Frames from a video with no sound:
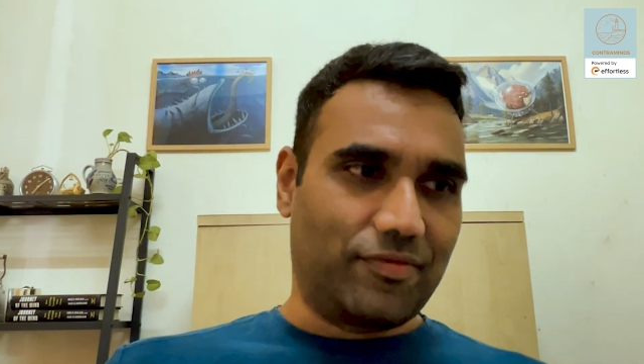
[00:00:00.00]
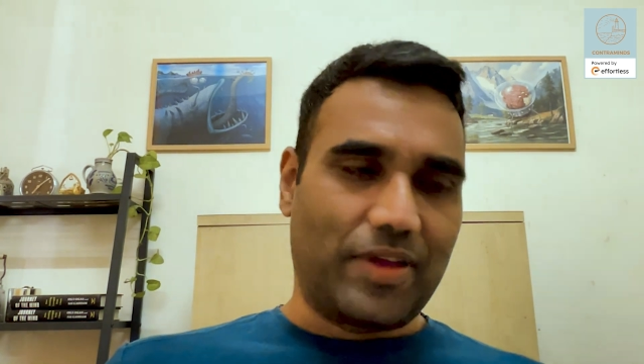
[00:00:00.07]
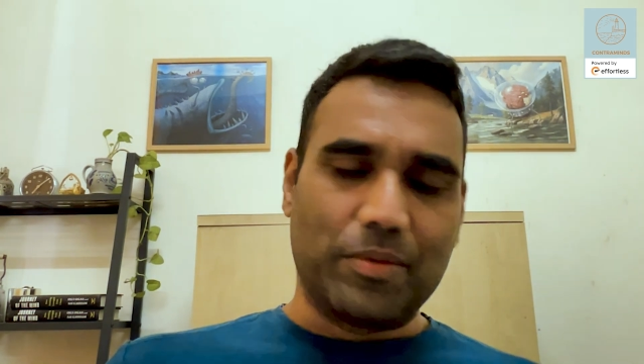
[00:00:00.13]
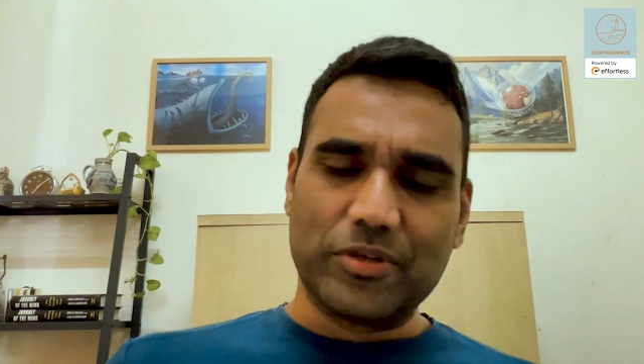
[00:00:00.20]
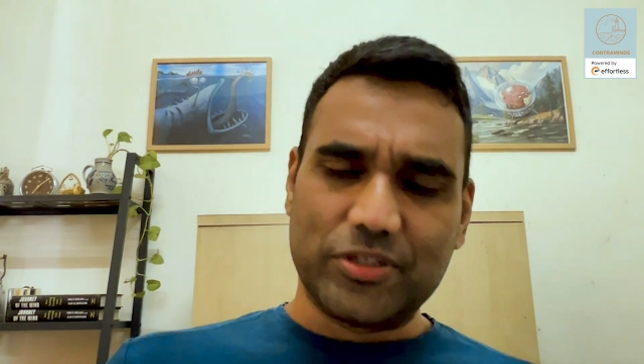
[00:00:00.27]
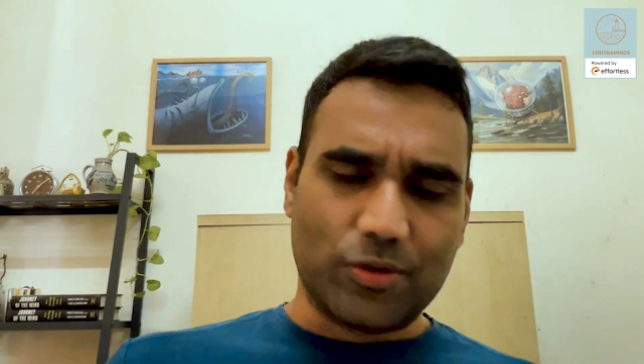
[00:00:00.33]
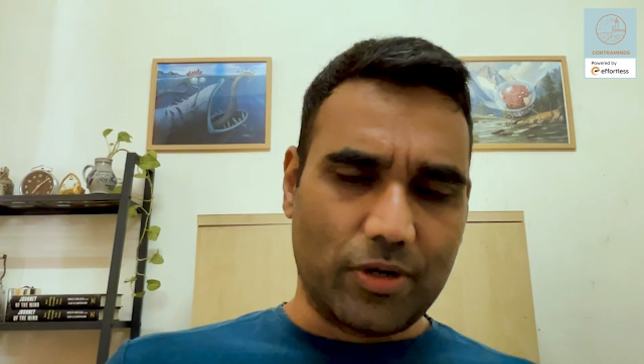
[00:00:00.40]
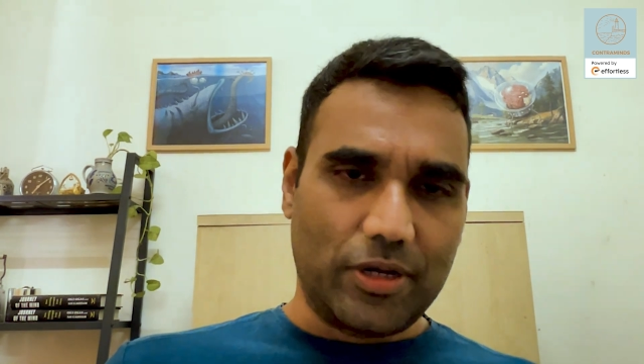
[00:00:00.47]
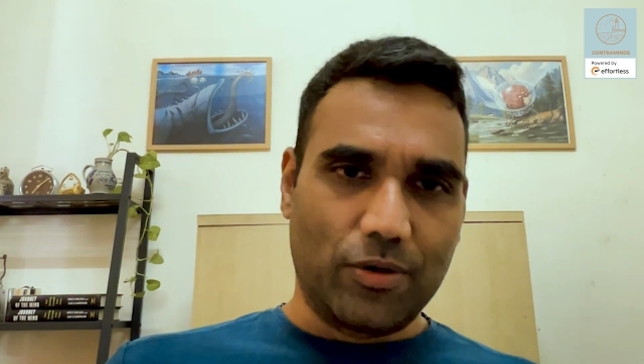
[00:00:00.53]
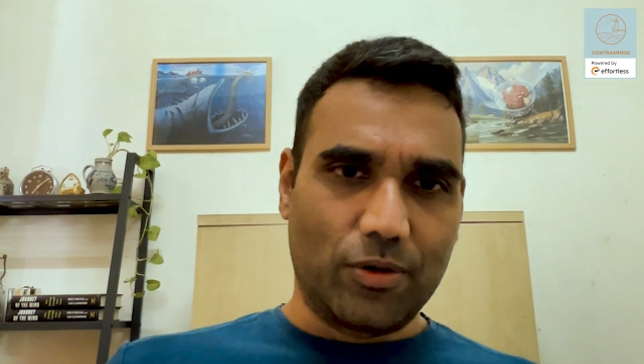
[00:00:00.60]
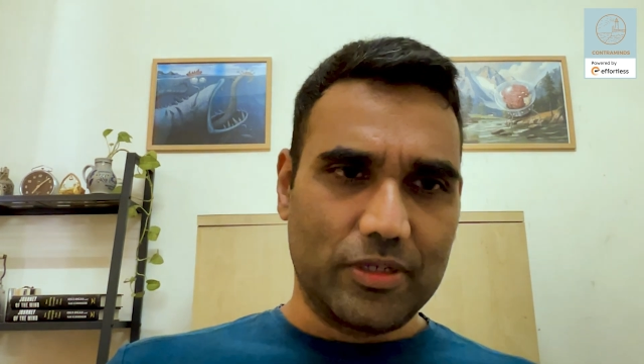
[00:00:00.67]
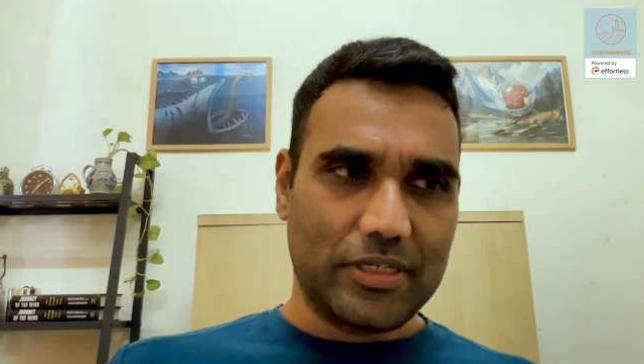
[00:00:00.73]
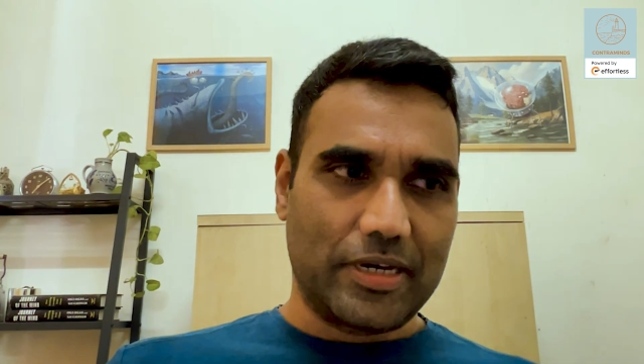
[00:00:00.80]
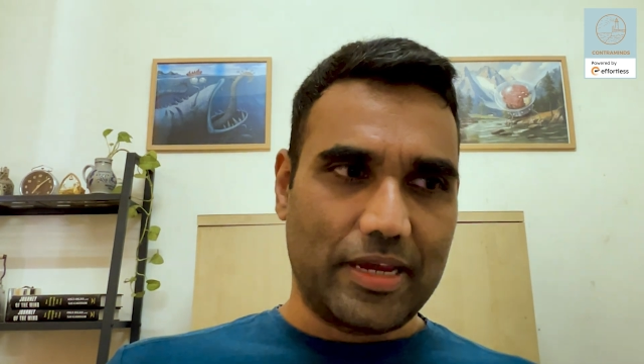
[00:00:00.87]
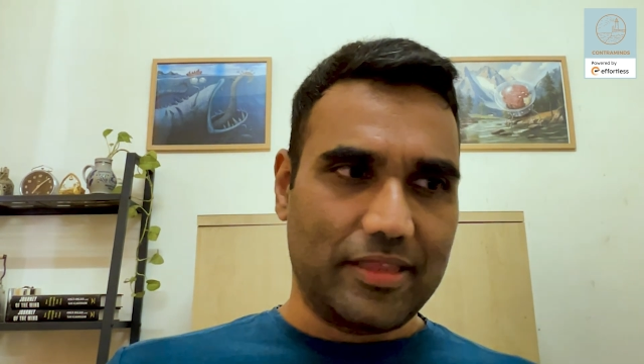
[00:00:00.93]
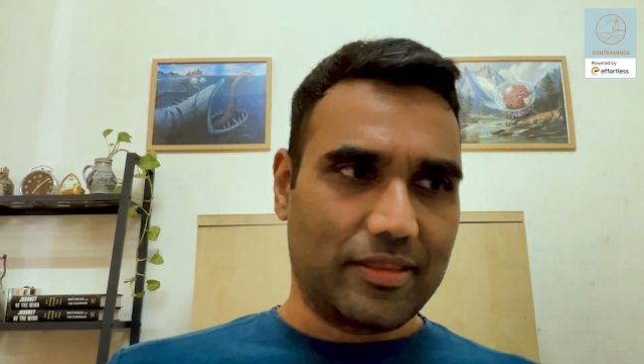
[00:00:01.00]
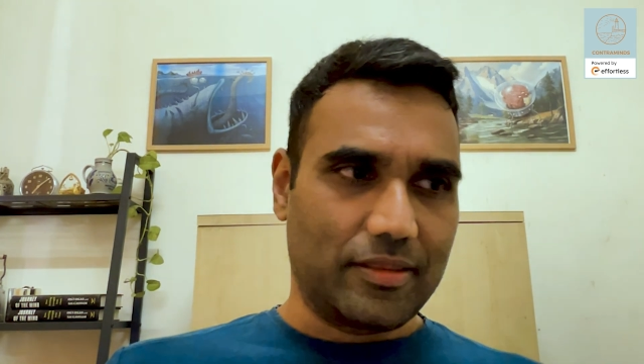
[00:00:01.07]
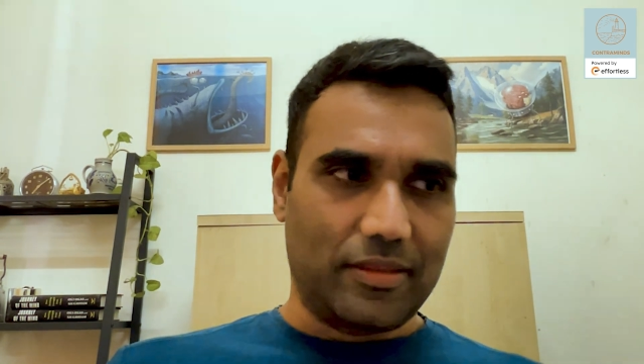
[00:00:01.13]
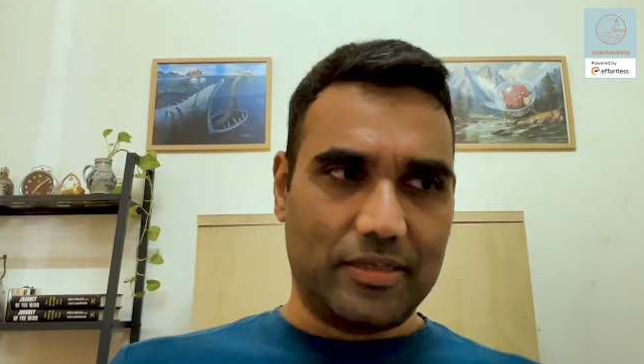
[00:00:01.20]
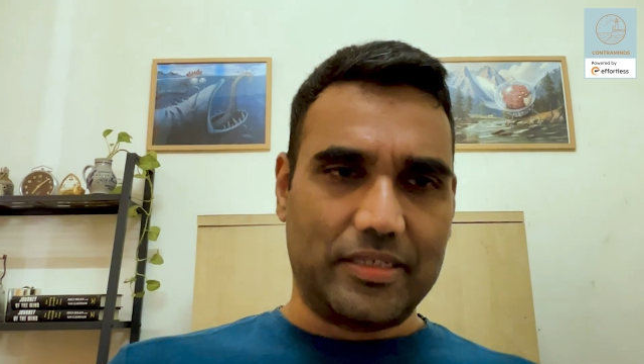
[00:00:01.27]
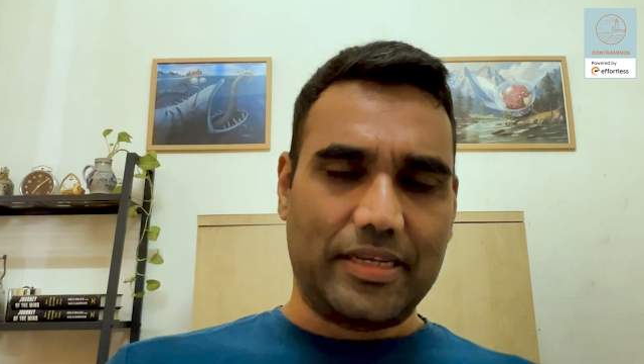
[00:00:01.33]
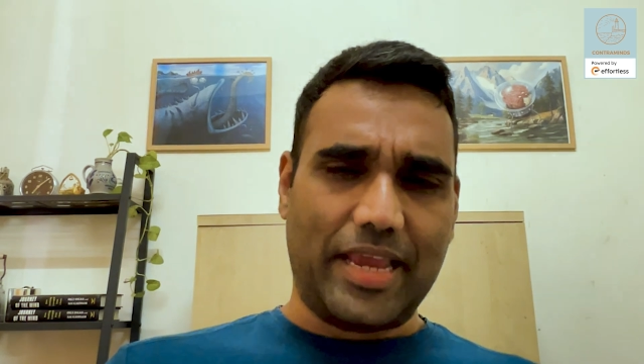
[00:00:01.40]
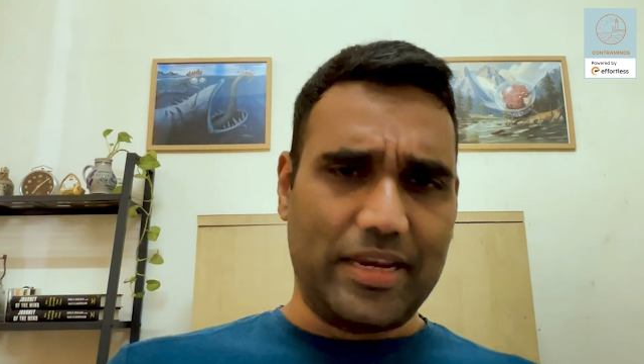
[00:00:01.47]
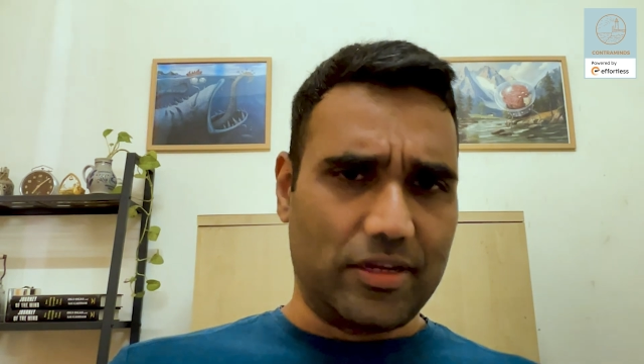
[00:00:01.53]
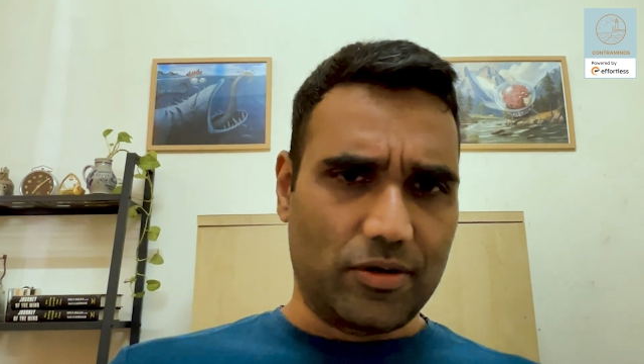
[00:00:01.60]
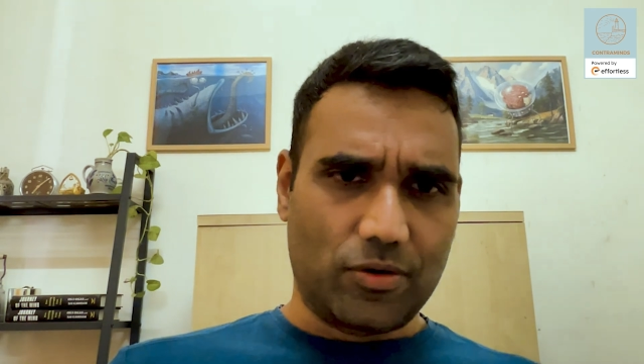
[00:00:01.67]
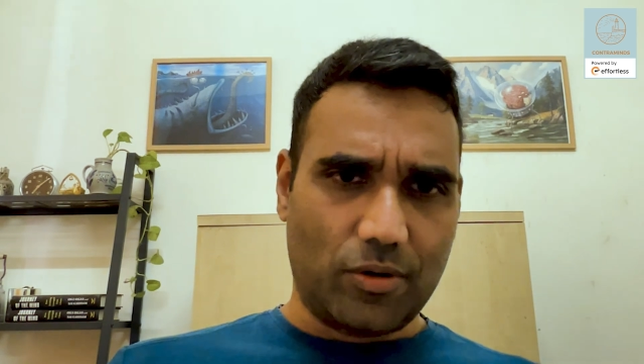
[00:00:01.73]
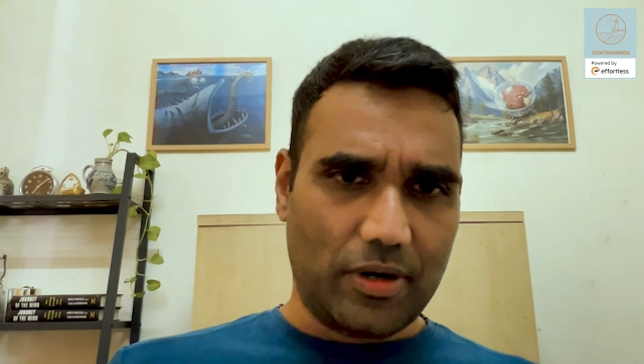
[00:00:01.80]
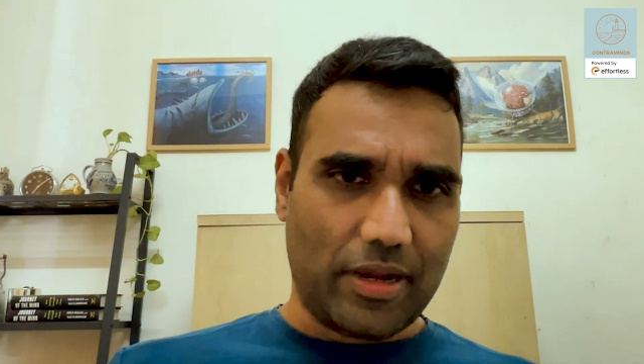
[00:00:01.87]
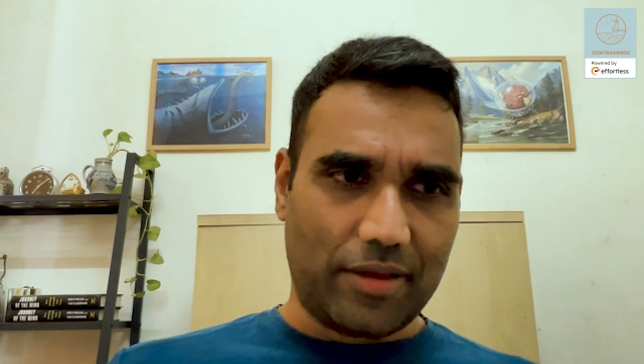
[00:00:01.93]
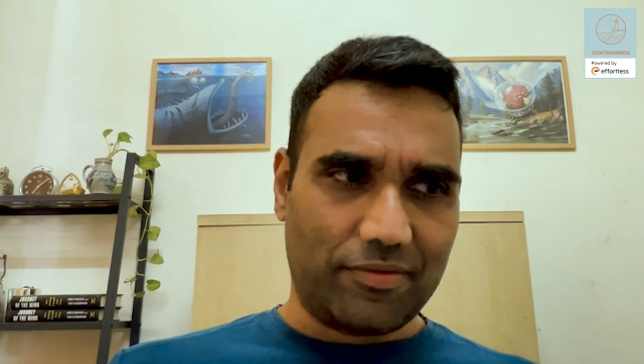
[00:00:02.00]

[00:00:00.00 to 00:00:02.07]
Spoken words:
famous story goes that this 8-year-old,